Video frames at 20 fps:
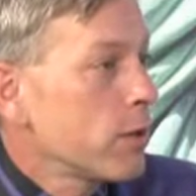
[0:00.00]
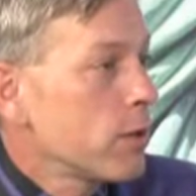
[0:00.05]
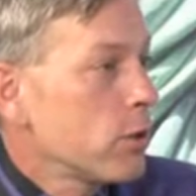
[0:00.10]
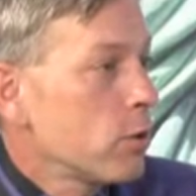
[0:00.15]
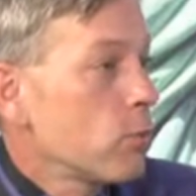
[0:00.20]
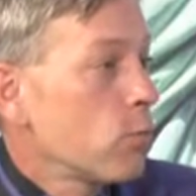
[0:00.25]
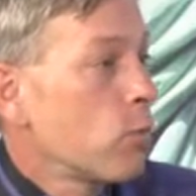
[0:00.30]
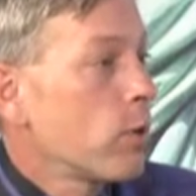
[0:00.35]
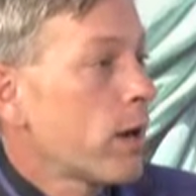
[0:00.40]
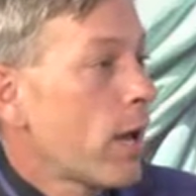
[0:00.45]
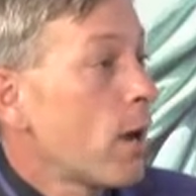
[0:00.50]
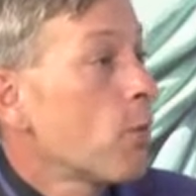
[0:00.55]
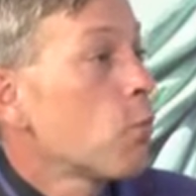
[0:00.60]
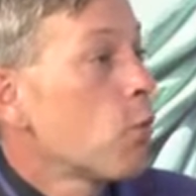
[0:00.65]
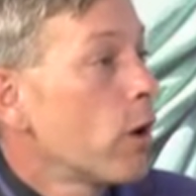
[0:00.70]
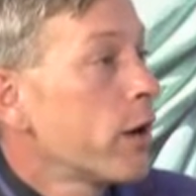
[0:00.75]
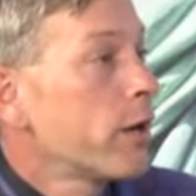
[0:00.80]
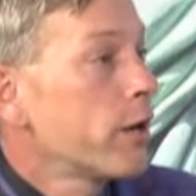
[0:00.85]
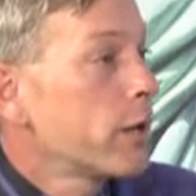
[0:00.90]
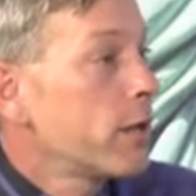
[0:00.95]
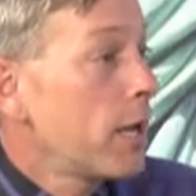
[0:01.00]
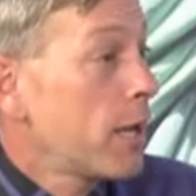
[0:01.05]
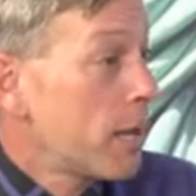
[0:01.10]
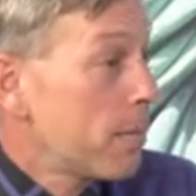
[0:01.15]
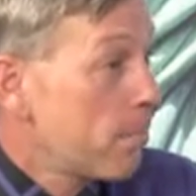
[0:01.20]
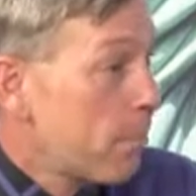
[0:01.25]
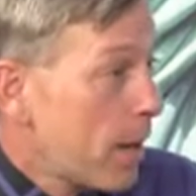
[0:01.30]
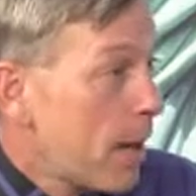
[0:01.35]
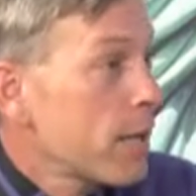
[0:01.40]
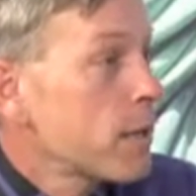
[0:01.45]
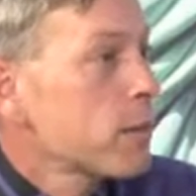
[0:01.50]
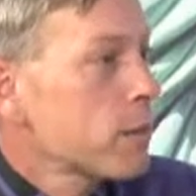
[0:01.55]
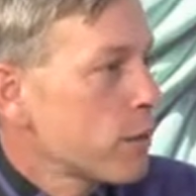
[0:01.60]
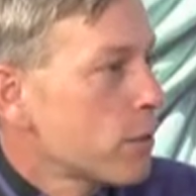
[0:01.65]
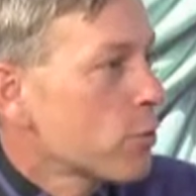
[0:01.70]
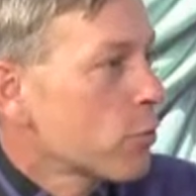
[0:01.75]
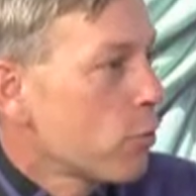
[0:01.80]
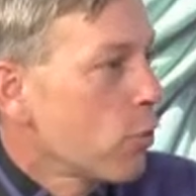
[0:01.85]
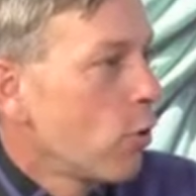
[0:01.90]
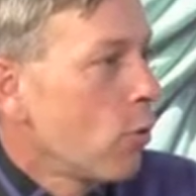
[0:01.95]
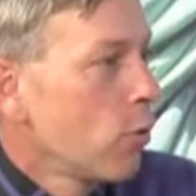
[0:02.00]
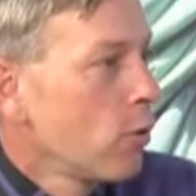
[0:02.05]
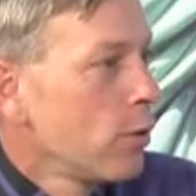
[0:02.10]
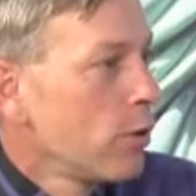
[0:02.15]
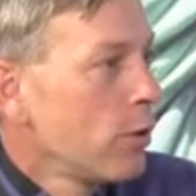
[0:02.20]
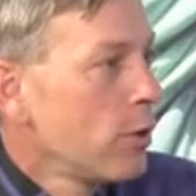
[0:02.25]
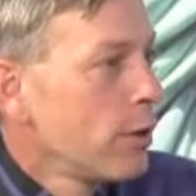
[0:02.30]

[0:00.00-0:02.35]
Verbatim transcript: You know, when I wanted a bicycle,